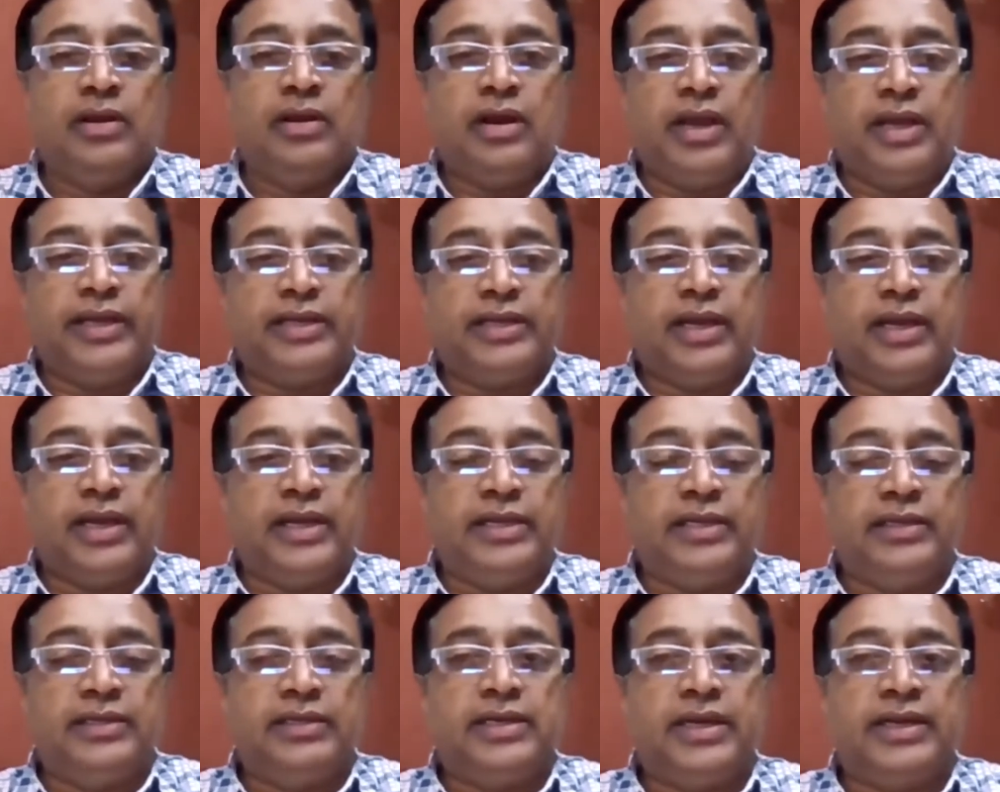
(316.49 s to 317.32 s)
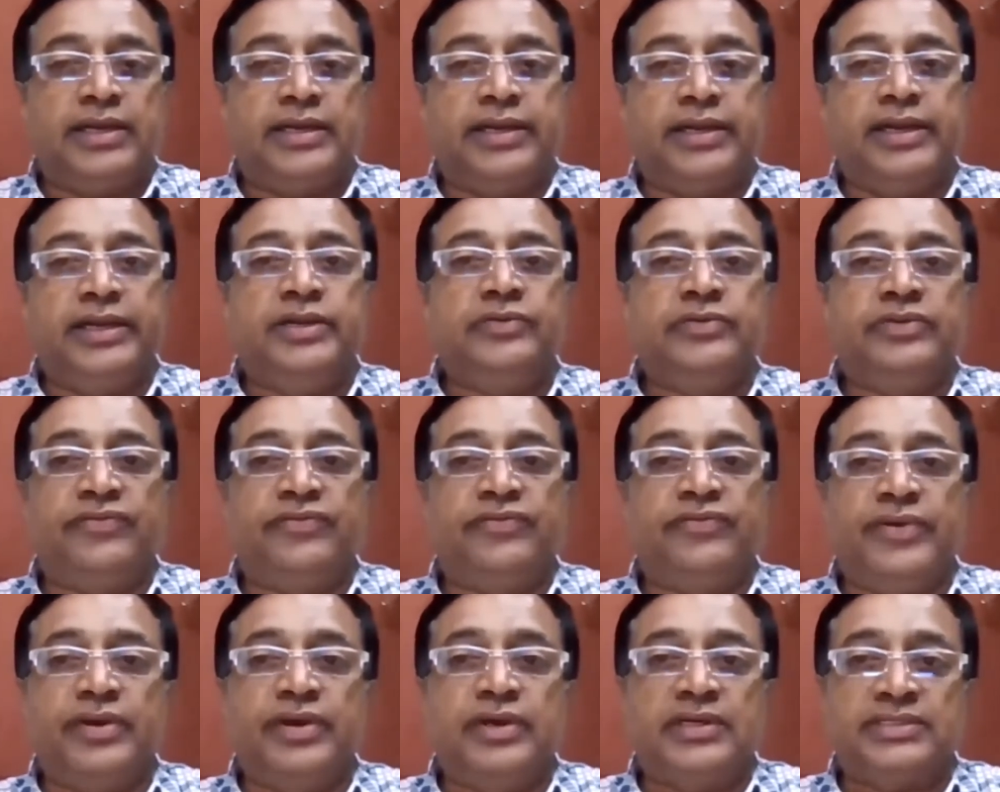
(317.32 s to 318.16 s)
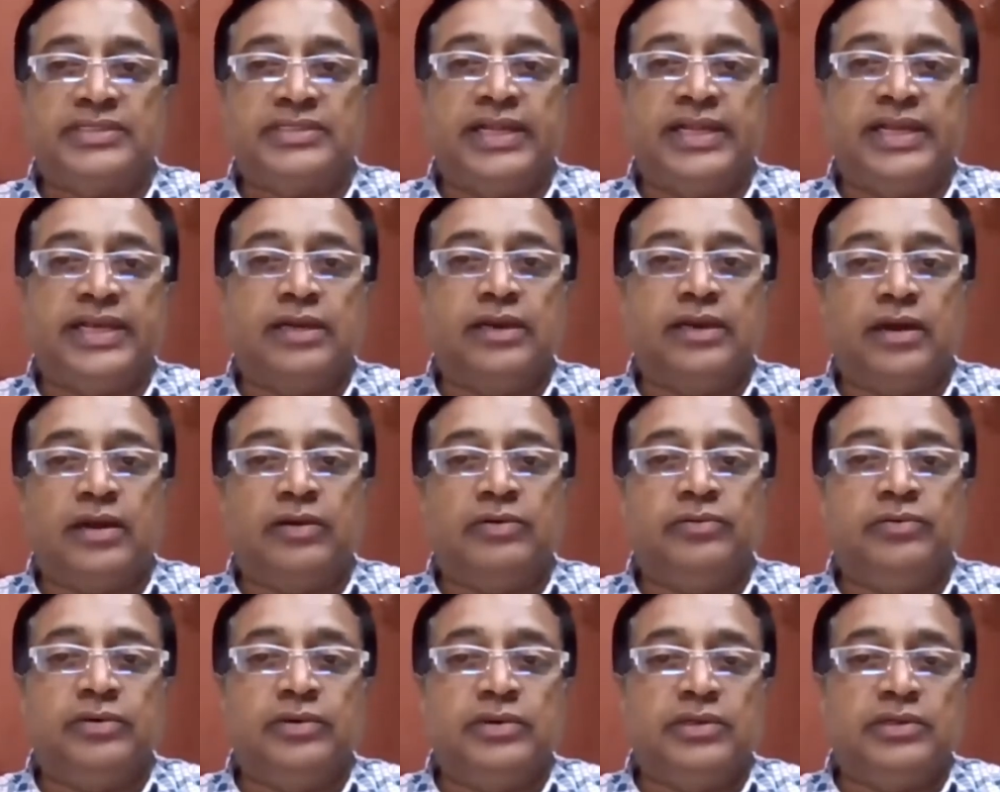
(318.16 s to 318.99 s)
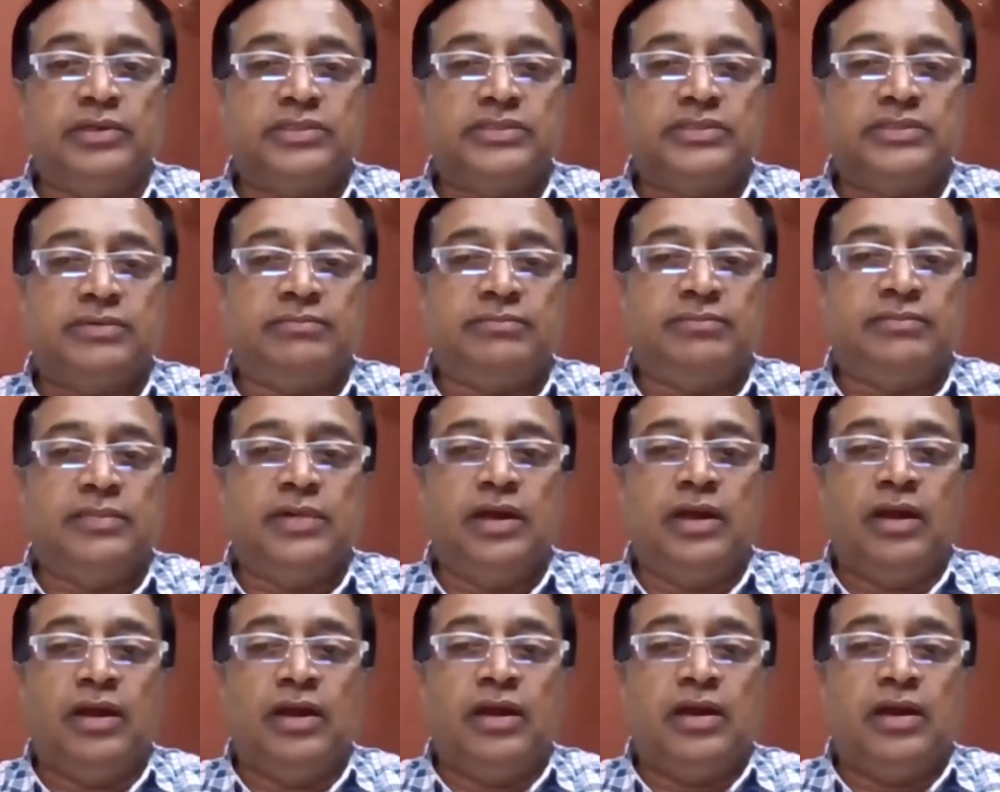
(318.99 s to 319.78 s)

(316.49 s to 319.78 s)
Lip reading: I can tell you the figures, like around some